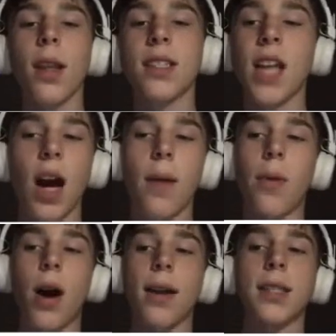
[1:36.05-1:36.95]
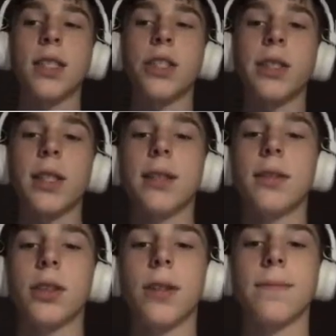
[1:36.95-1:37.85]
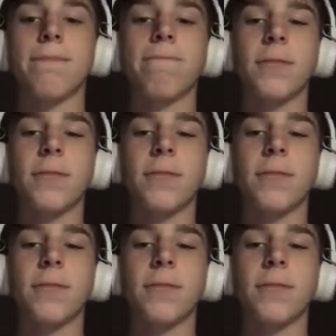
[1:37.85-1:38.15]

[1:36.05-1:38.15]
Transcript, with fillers: It's not on Pocket Edition yet, so